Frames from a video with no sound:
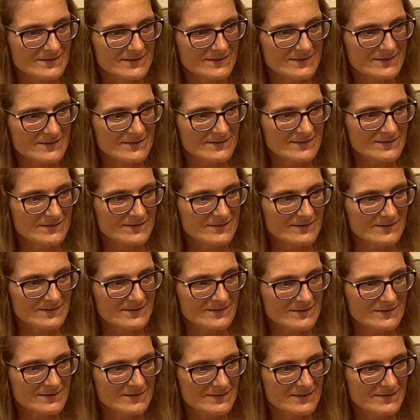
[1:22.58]

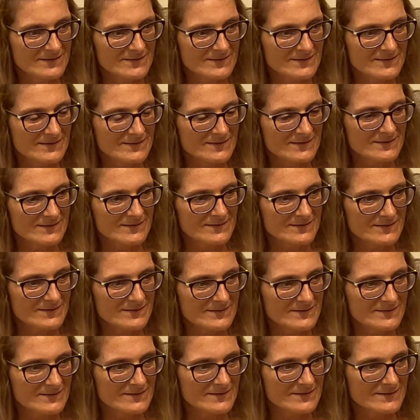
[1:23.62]

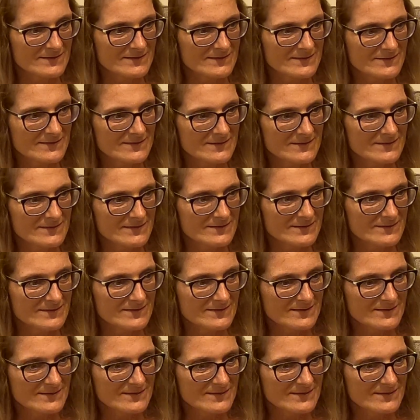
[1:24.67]
[no speech]